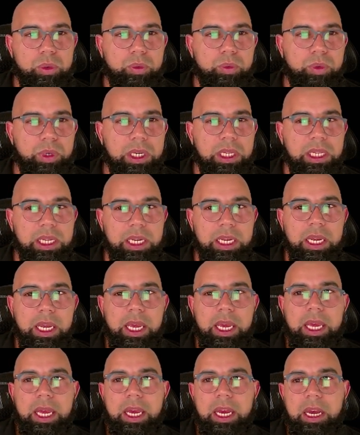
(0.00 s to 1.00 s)
really
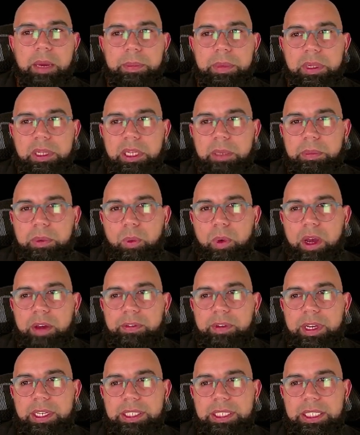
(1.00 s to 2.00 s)
build up a
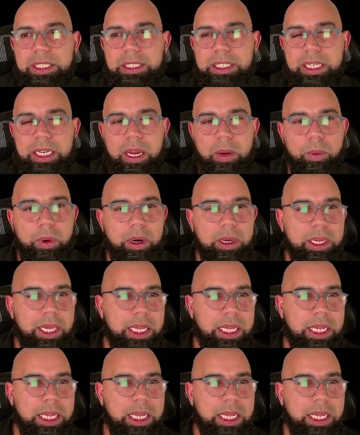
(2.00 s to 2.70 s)
Wi-Fi 6E network.